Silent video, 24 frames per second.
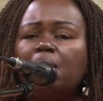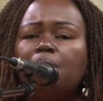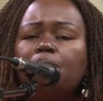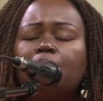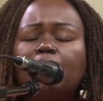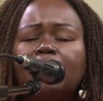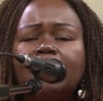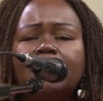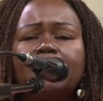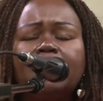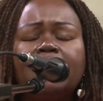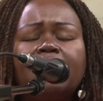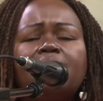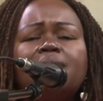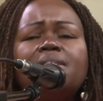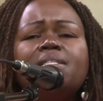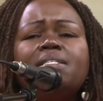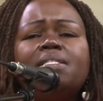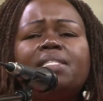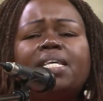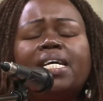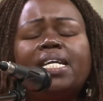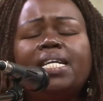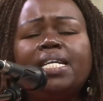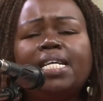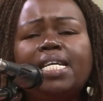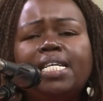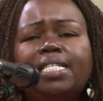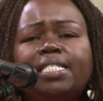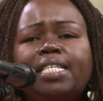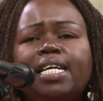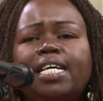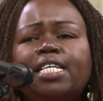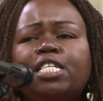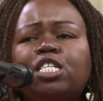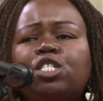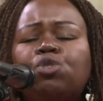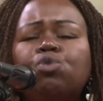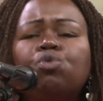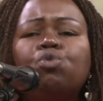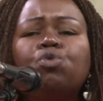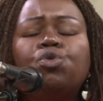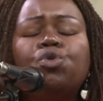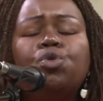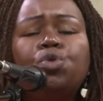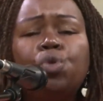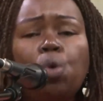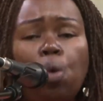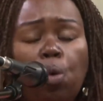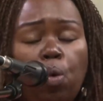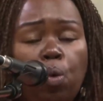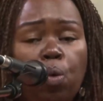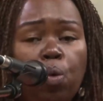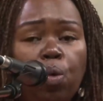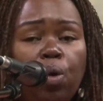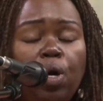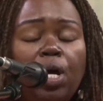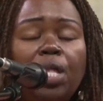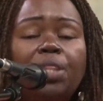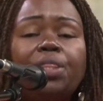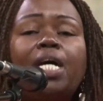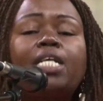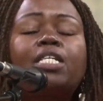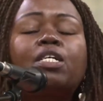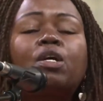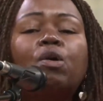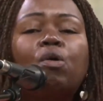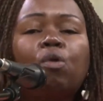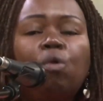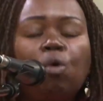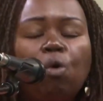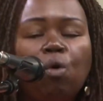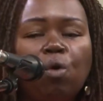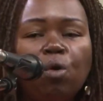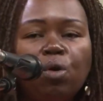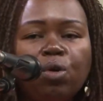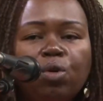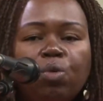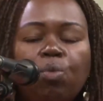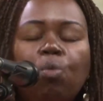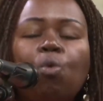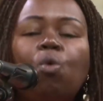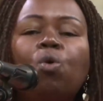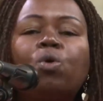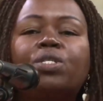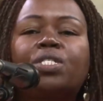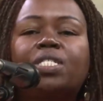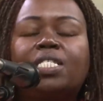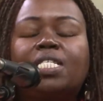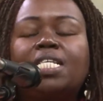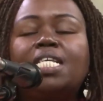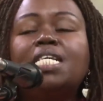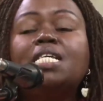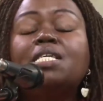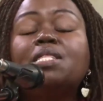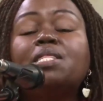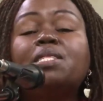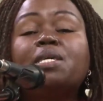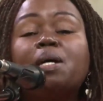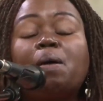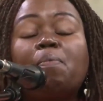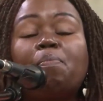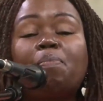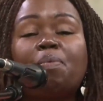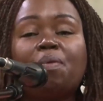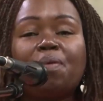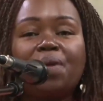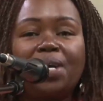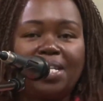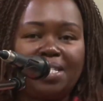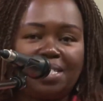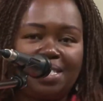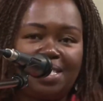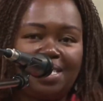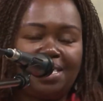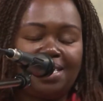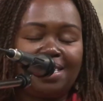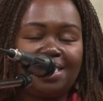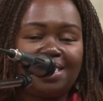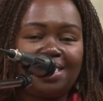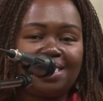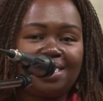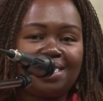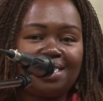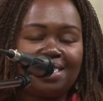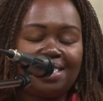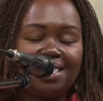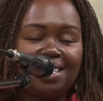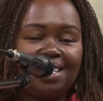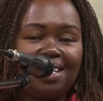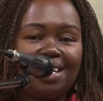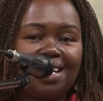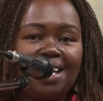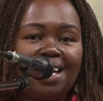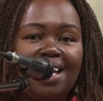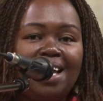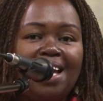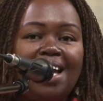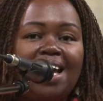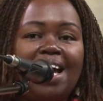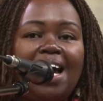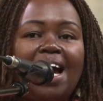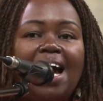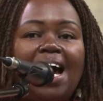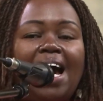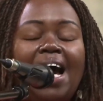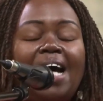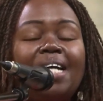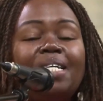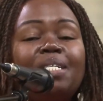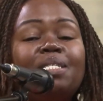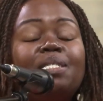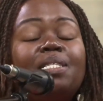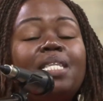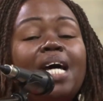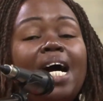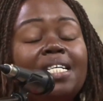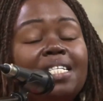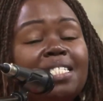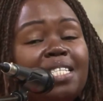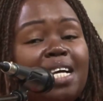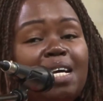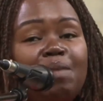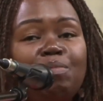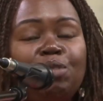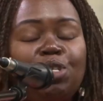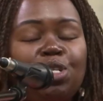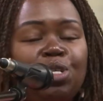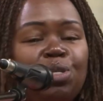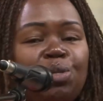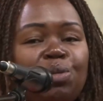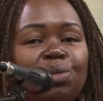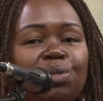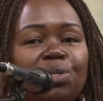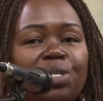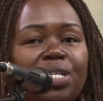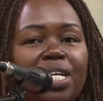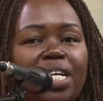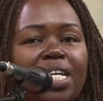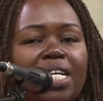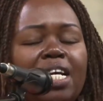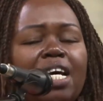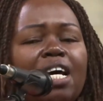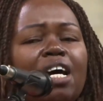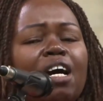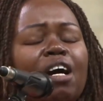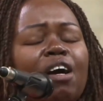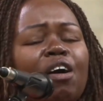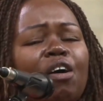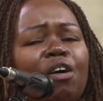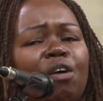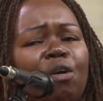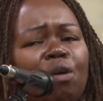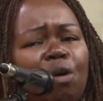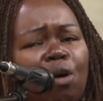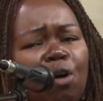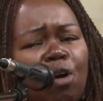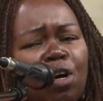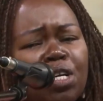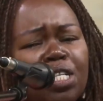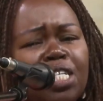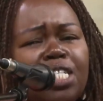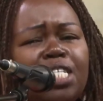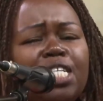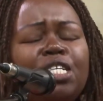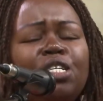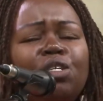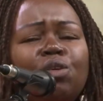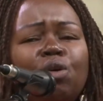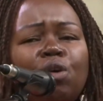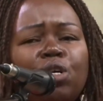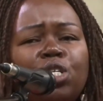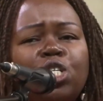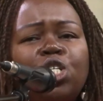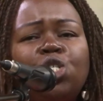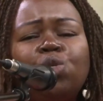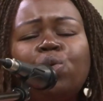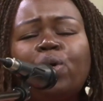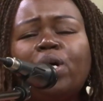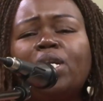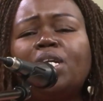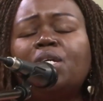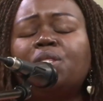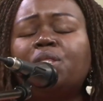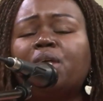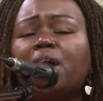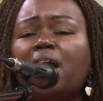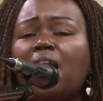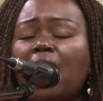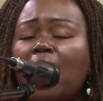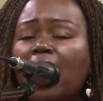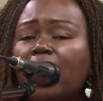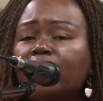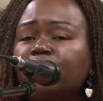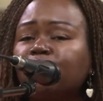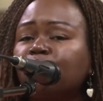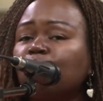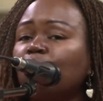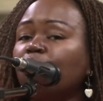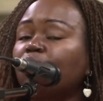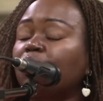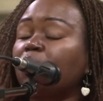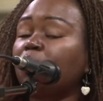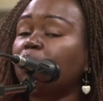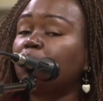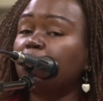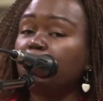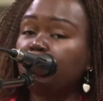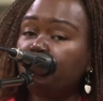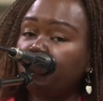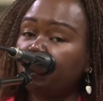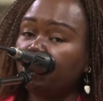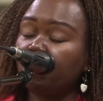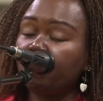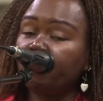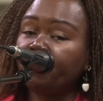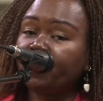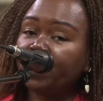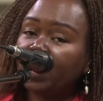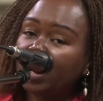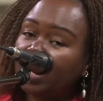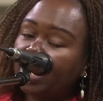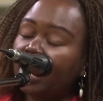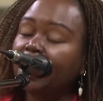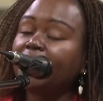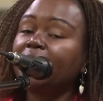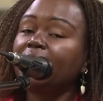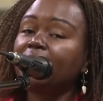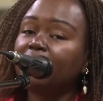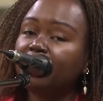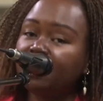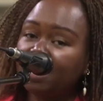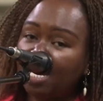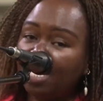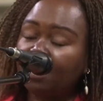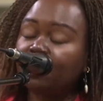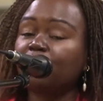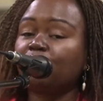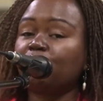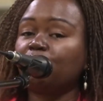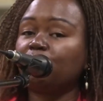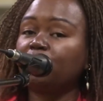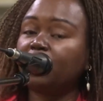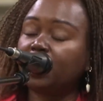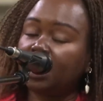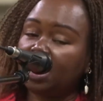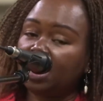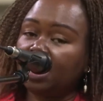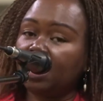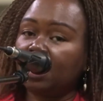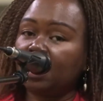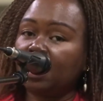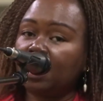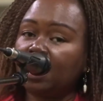But they needed to know that God was in their presence. And that time, children, God did not dwell in the hearts of the people like he does today.